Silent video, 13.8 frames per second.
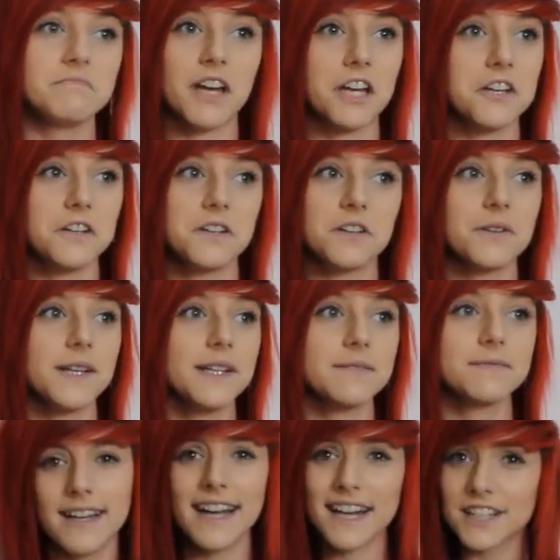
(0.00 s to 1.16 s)
I couldn't do it.
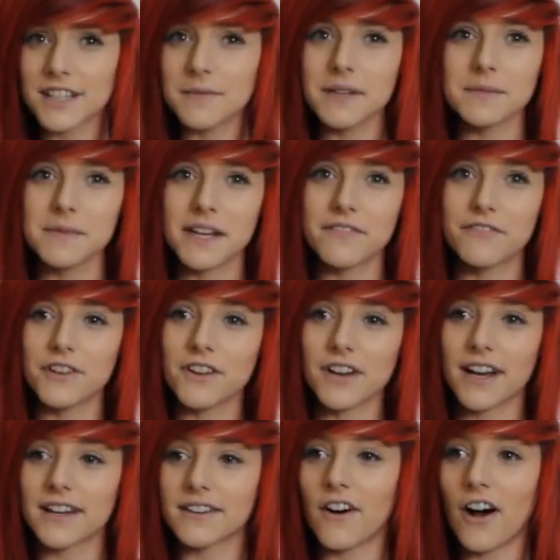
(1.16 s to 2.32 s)
And it actually makes me feel
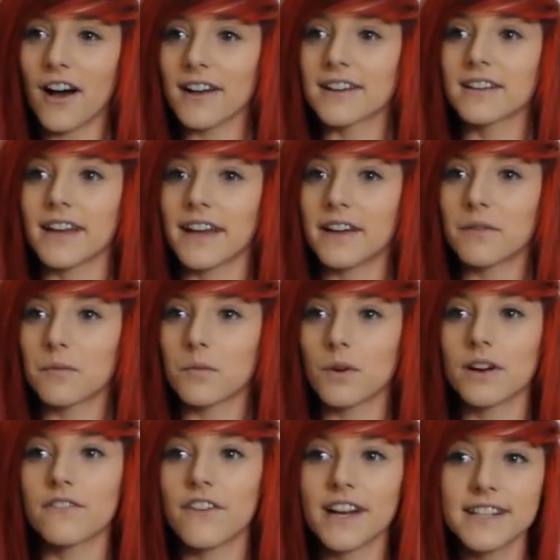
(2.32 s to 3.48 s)
kind of odd, like,
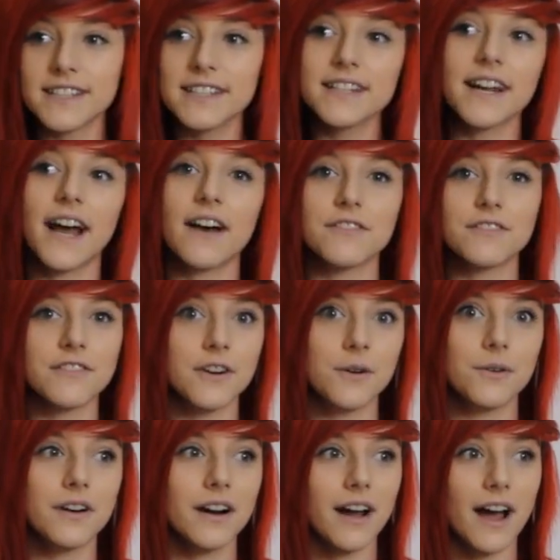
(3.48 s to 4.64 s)
what if I didn't have a
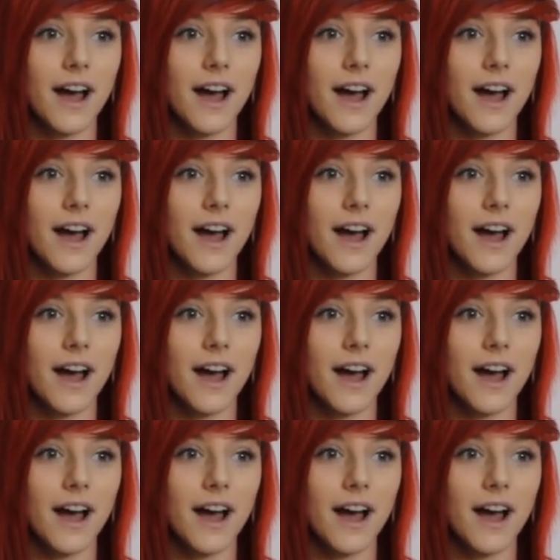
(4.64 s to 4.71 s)
phone?